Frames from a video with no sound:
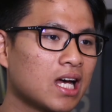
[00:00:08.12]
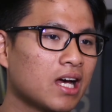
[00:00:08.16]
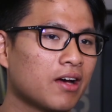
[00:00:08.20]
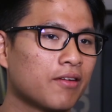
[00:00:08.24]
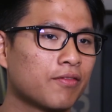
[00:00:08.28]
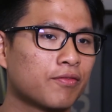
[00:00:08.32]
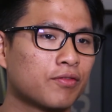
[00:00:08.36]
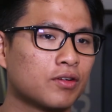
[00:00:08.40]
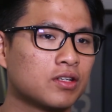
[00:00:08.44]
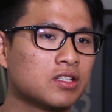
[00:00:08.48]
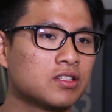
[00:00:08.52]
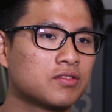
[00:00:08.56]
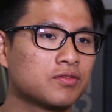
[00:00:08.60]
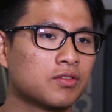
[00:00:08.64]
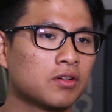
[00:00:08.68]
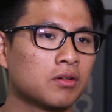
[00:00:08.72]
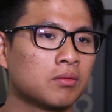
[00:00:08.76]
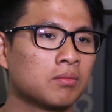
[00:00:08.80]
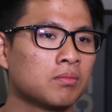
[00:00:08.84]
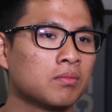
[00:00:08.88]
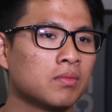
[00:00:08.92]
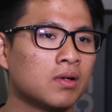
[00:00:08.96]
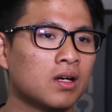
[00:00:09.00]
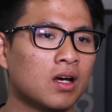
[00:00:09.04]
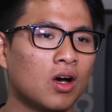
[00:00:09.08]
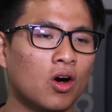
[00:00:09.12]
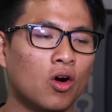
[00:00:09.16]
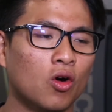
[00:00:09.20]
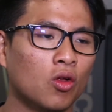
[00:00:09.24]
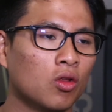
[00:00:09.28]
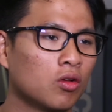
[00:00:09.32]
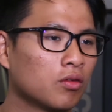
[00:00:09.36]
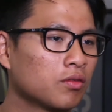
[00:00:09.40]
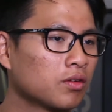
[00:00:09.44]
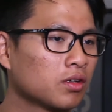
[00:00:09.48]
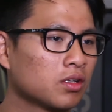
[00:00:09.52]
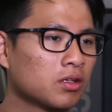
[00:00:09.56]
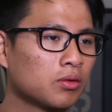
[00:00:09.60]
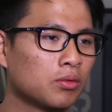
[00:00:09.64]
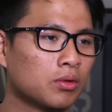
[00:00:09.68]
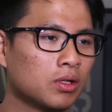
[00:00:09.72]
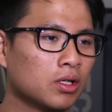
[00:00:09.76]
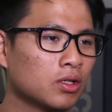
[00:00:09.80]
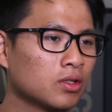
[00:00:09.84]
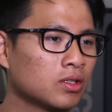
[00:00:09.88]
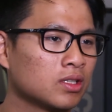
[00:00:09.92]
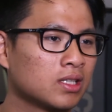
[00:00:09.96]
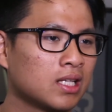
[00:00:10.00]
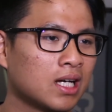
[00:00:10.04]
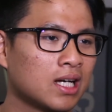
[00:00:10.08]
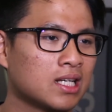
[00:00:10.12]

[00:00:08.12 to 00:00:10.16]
I have friends from all over the world in